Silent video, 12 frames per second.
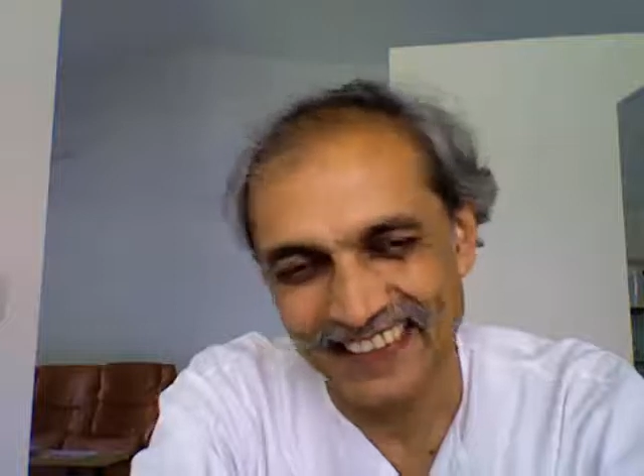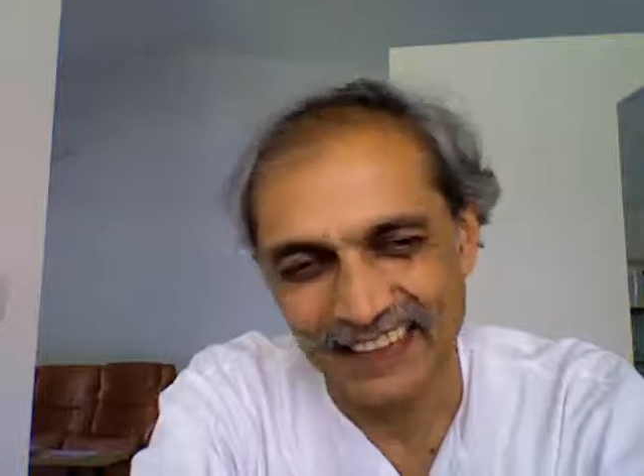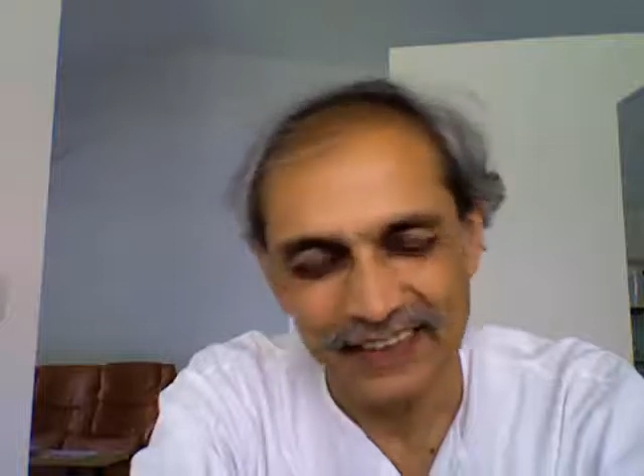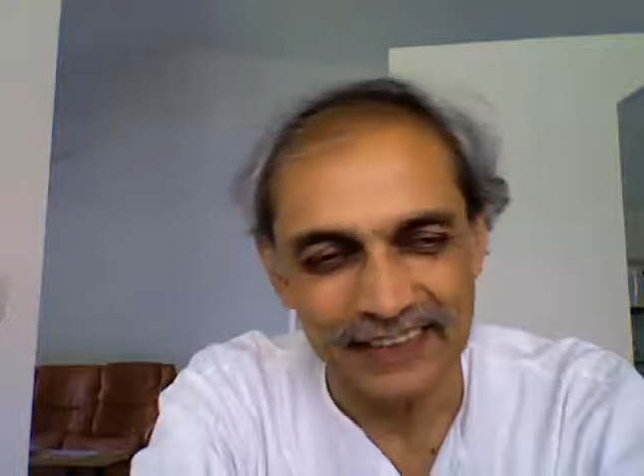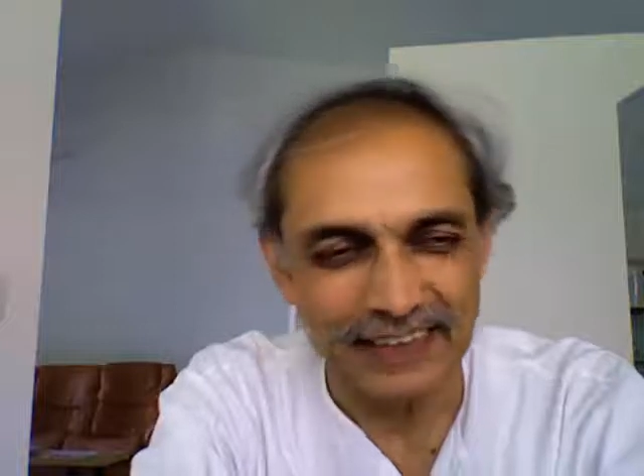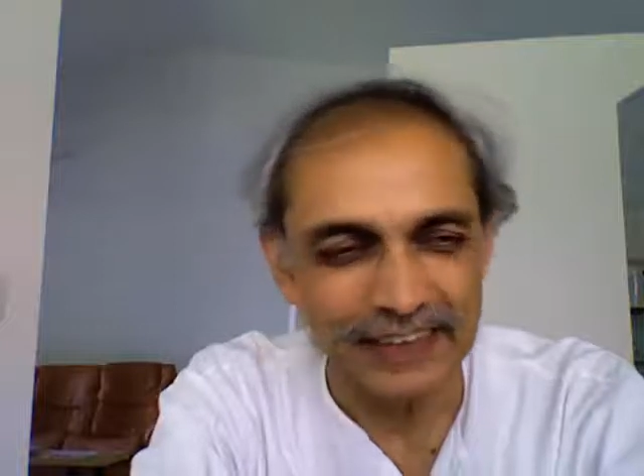
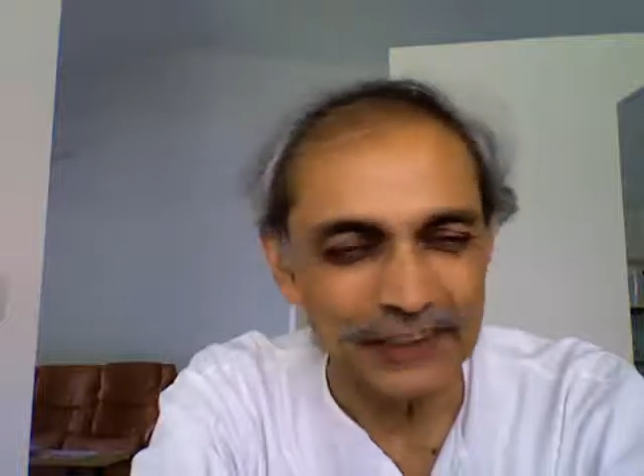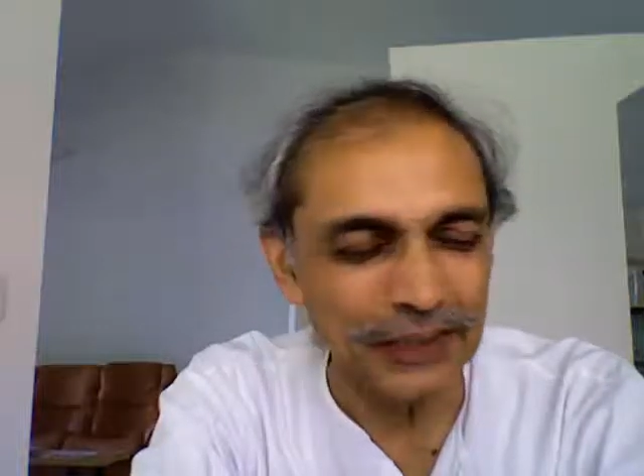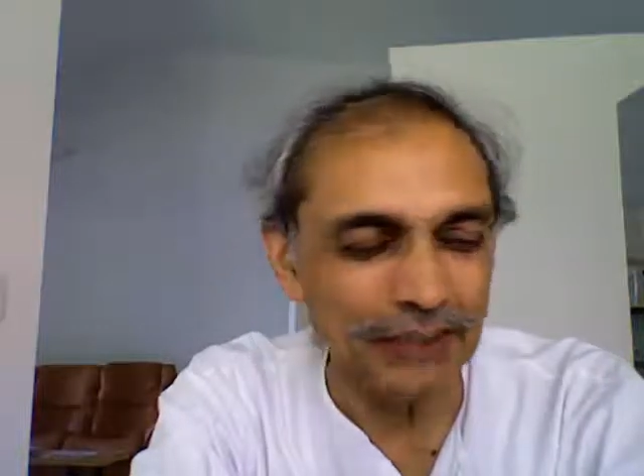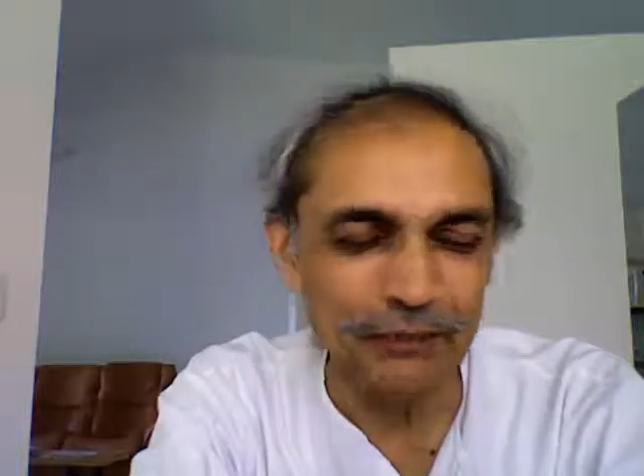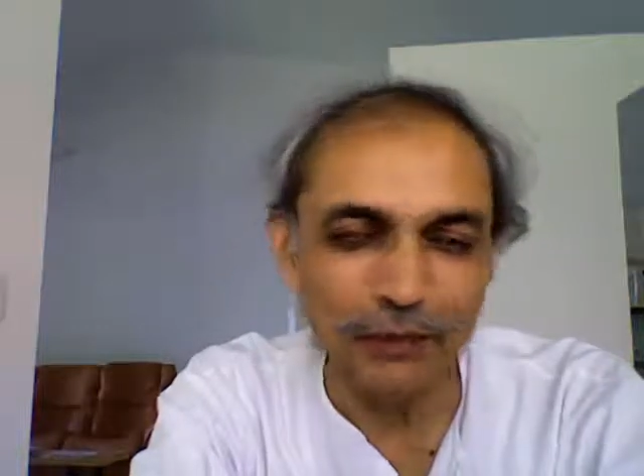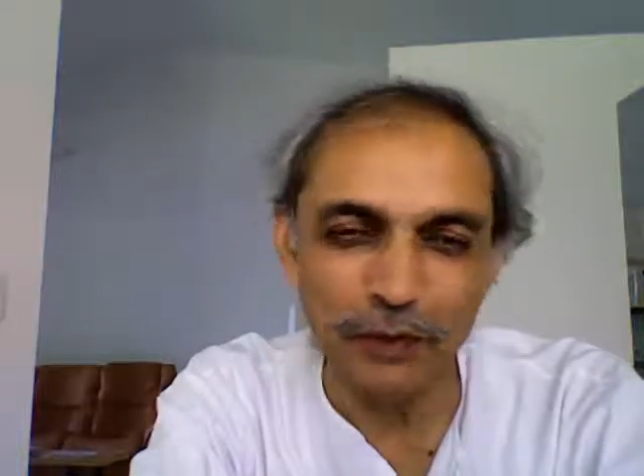Then you
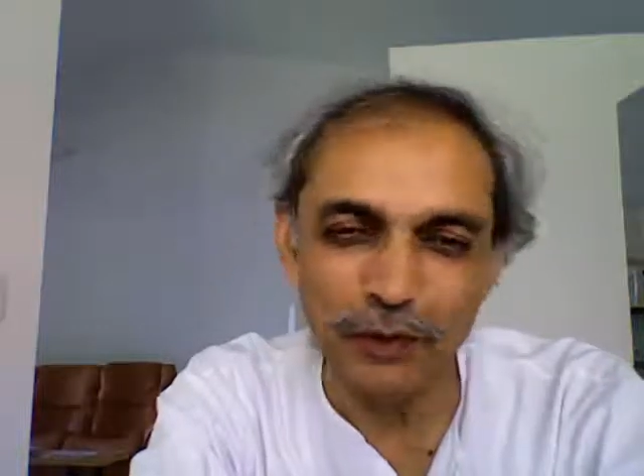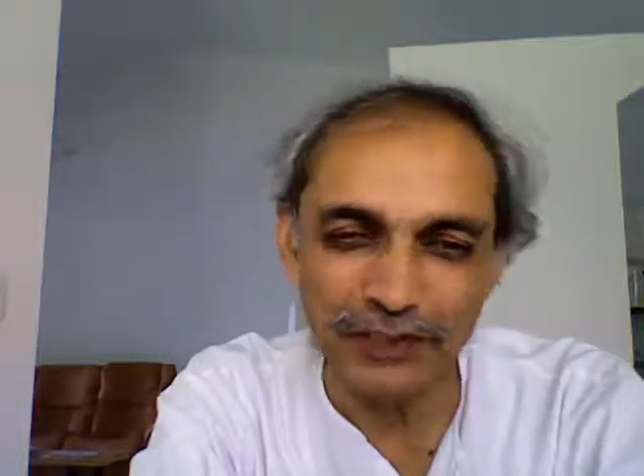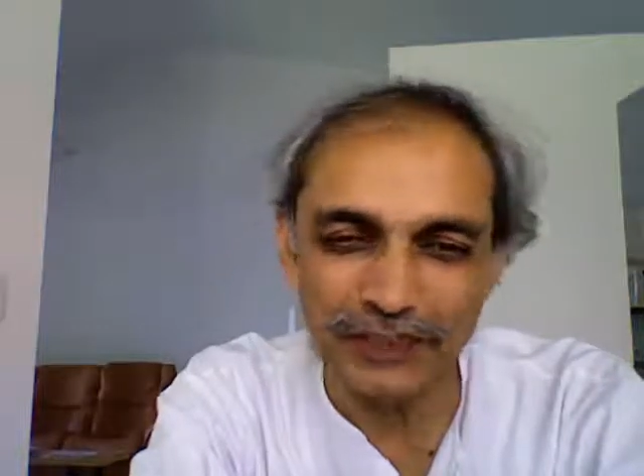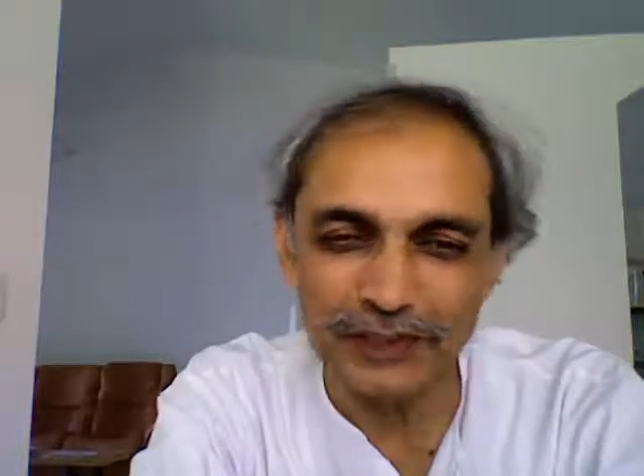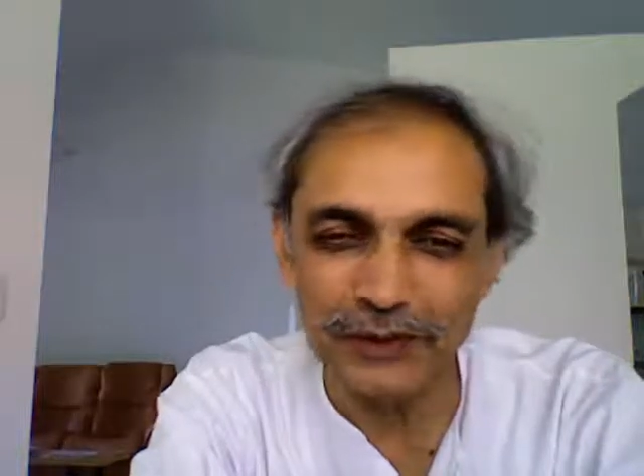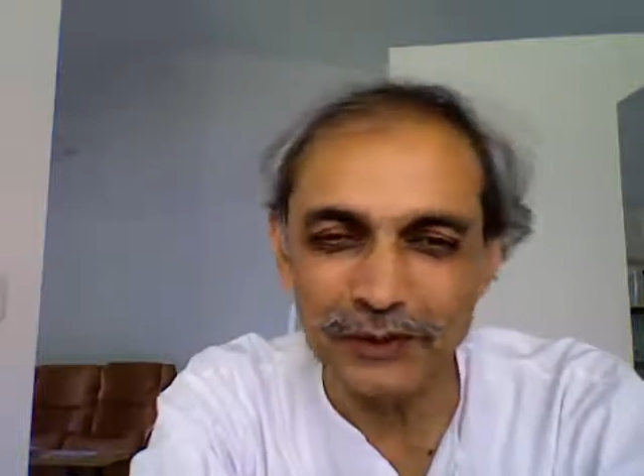have moved
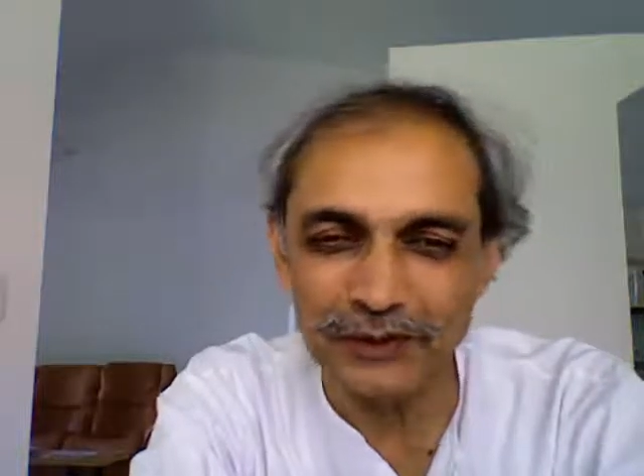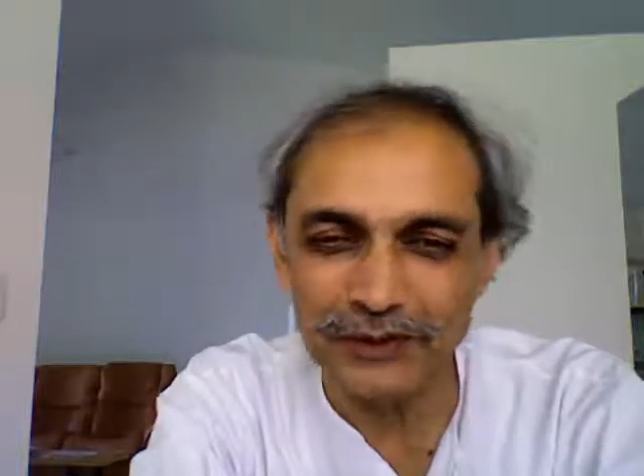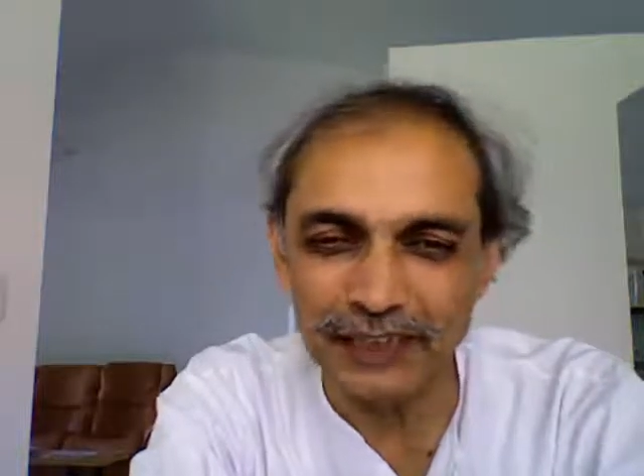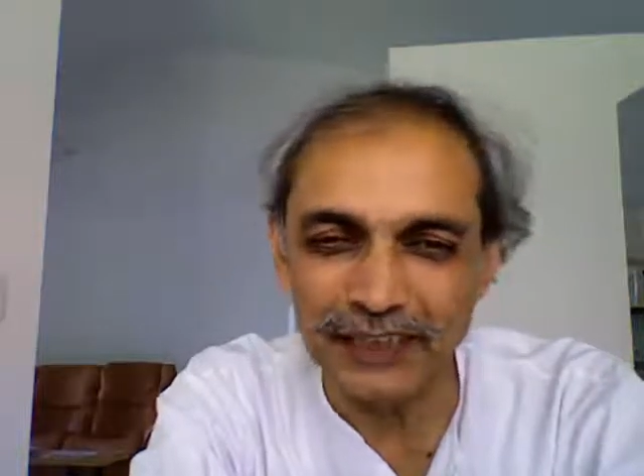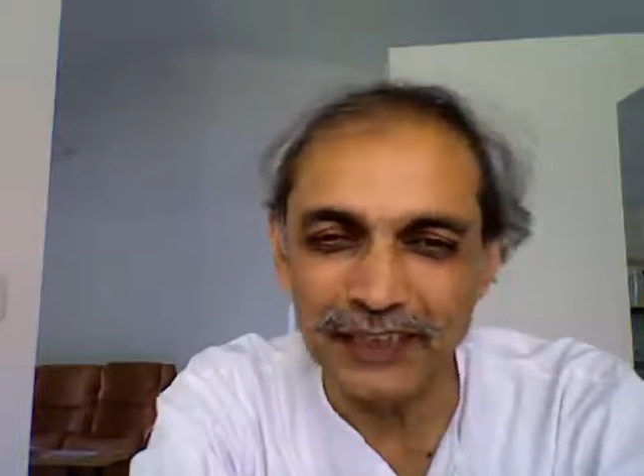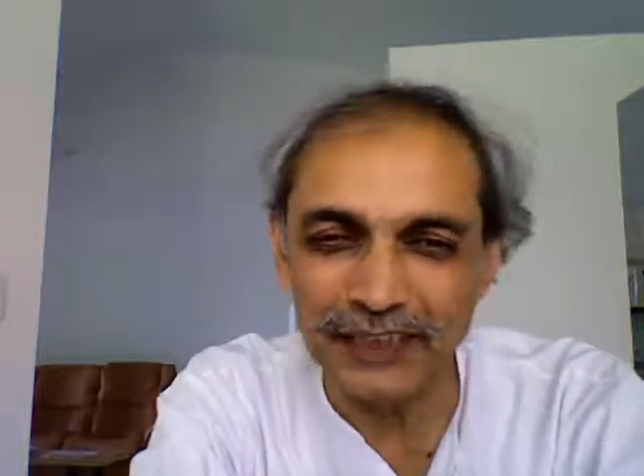into
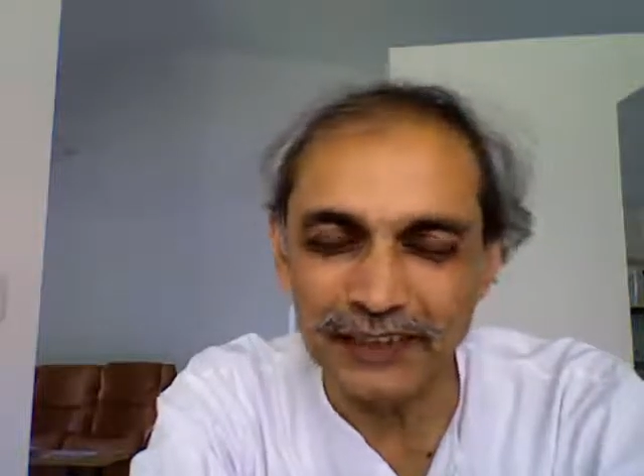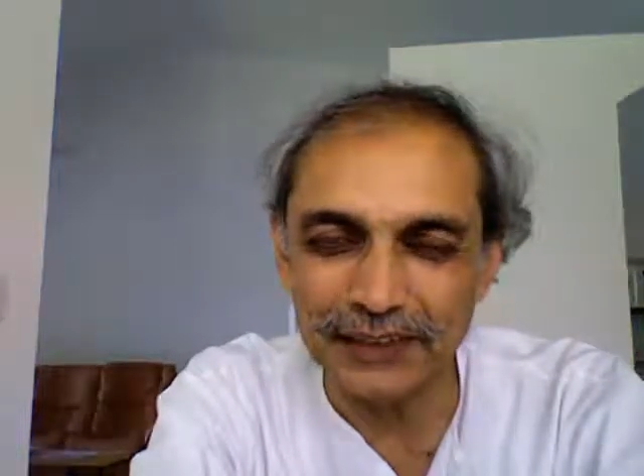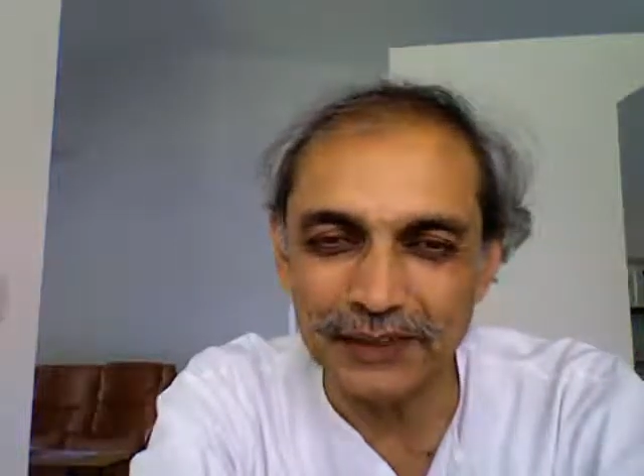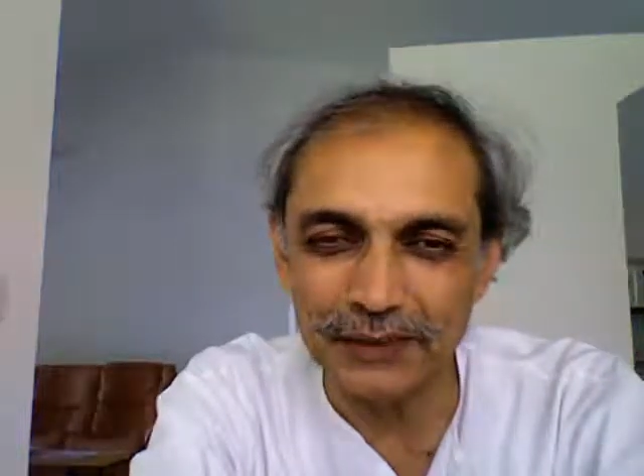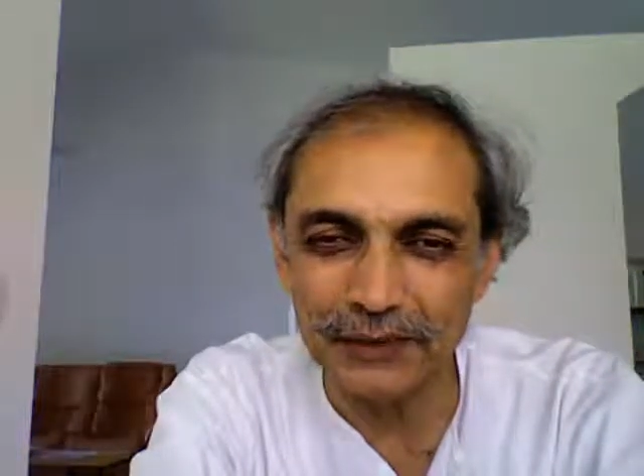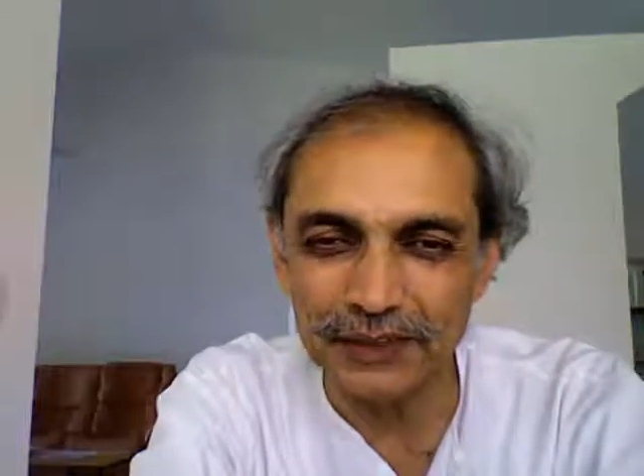
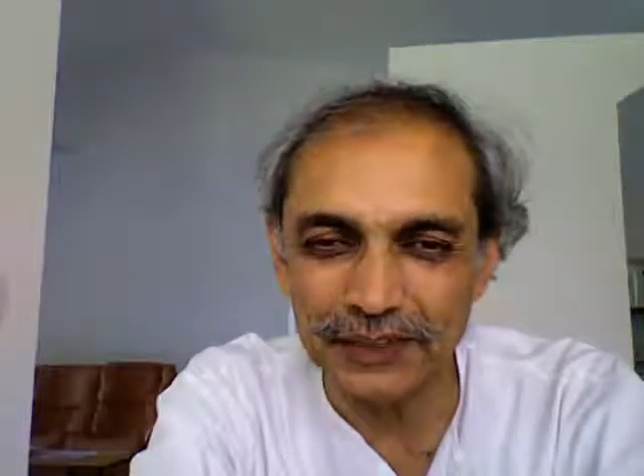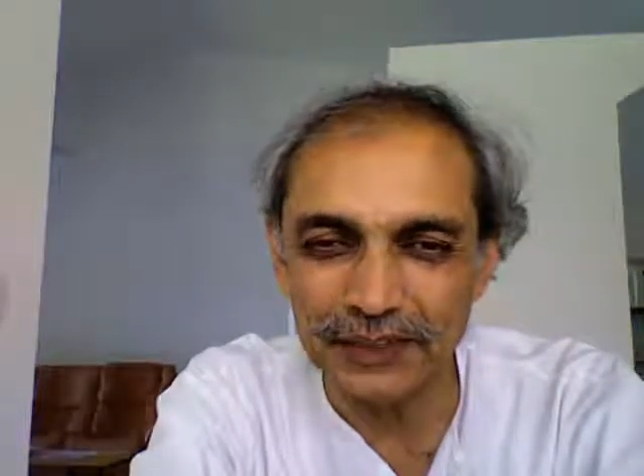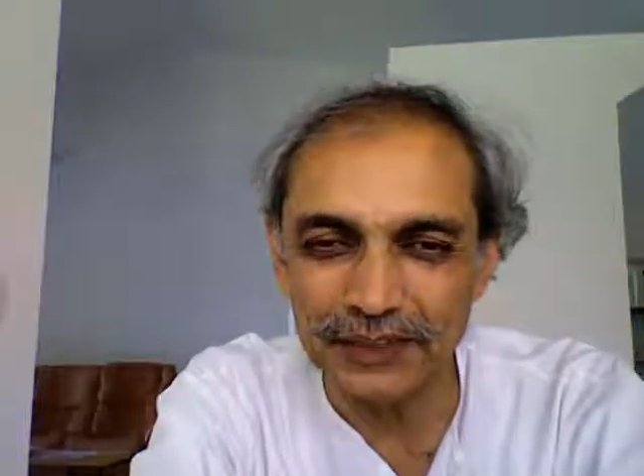the